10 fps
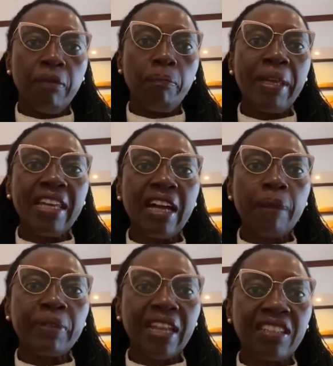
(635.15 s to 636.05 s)
being
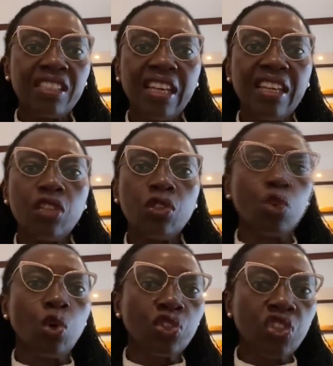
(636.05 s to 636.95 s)
abducted,
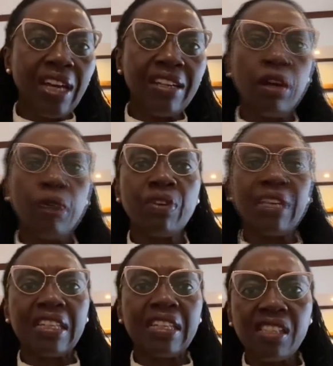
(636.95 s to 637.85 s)
tortured,
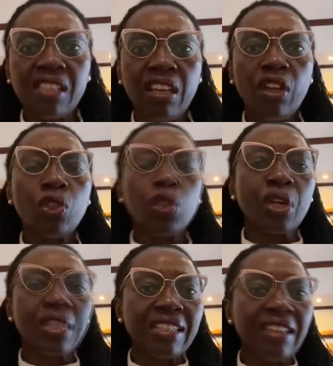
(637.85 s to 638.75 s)
released,
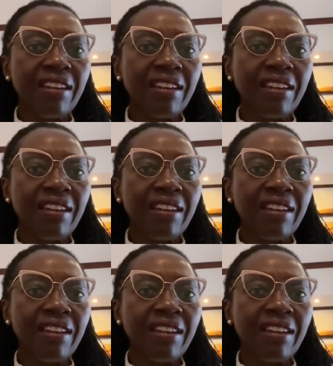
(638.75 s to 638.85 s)
threatened.